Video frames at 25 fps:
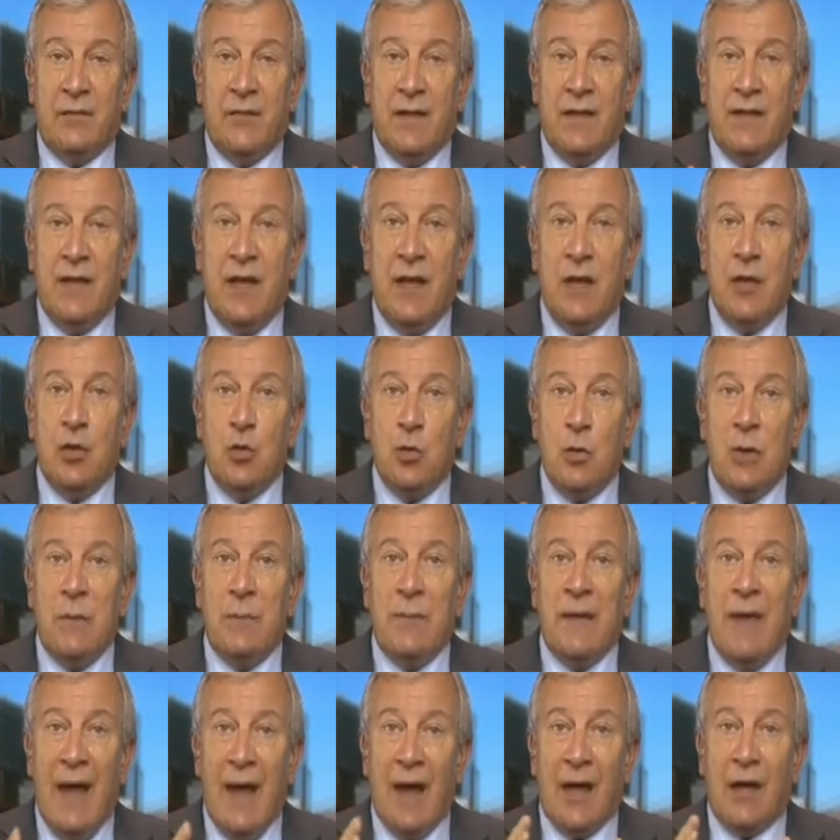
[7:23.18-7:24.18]
end of the day, you will
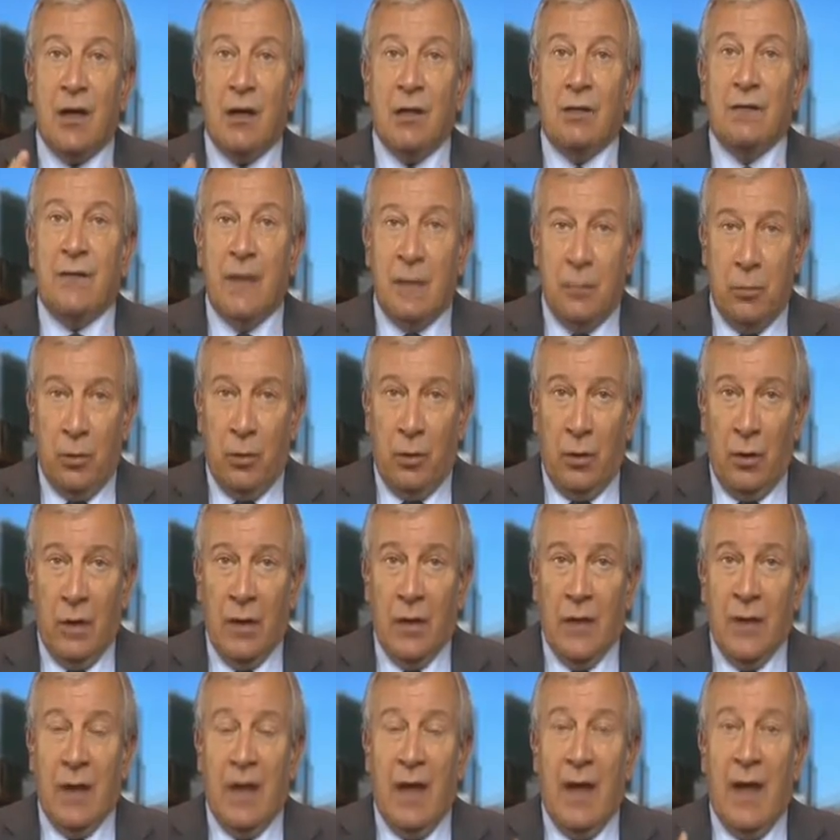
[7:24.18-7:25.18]
be accountable,
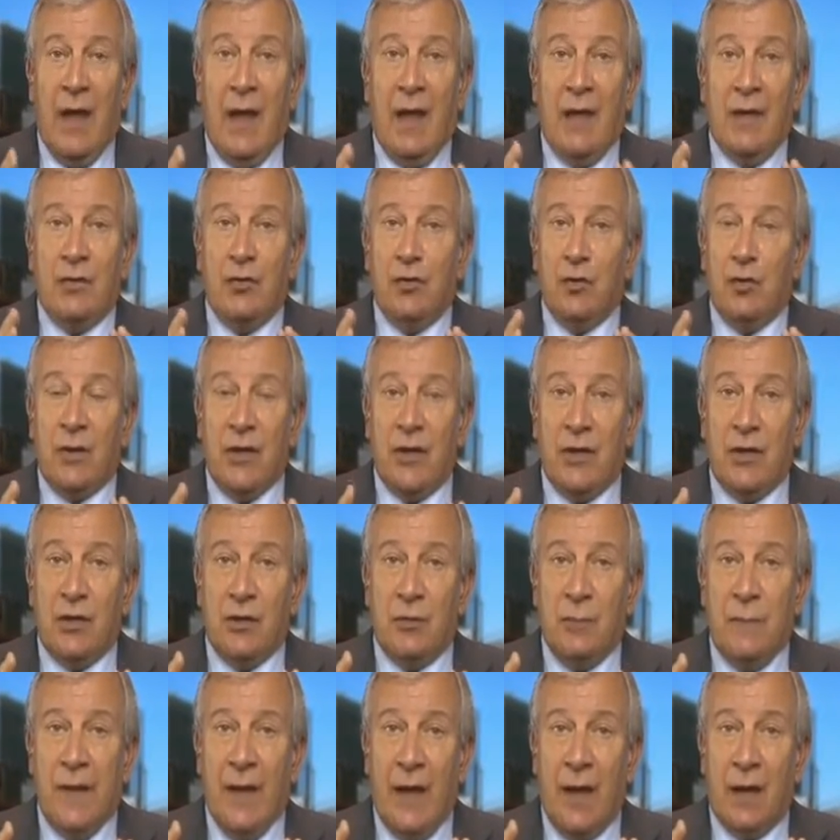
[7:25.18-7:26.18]
and you
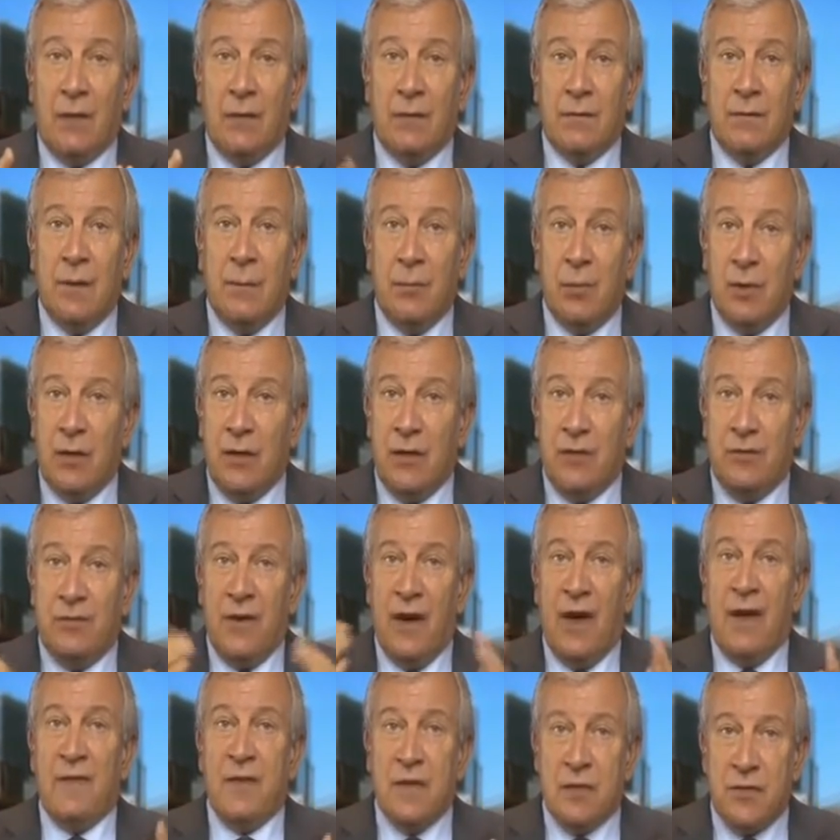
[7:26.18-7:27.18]
cannot be accountable in
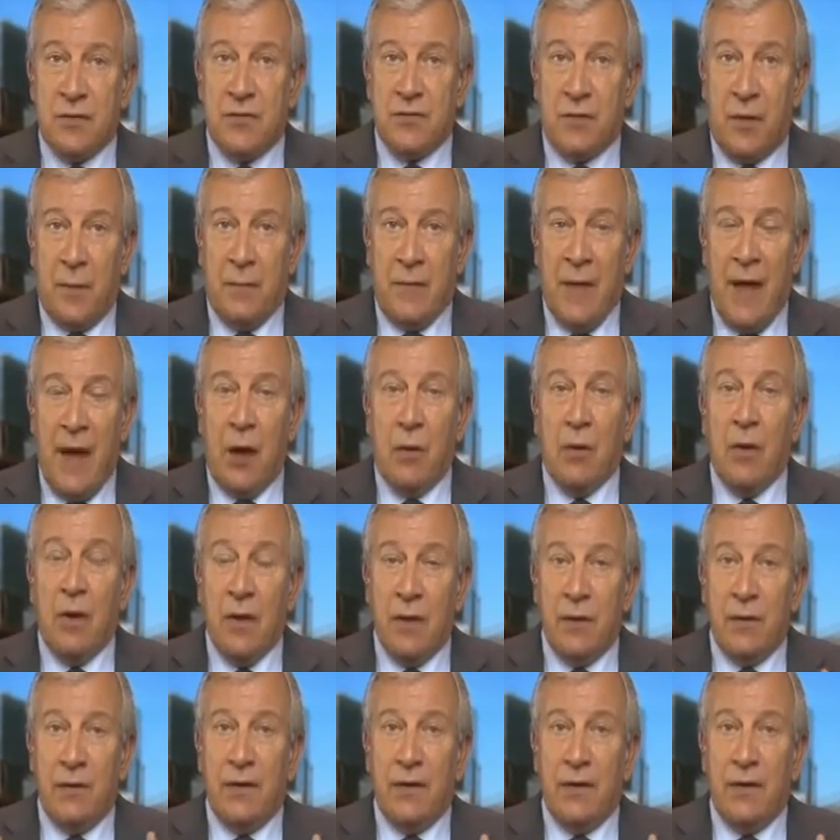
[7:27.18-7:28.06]
5 years from now.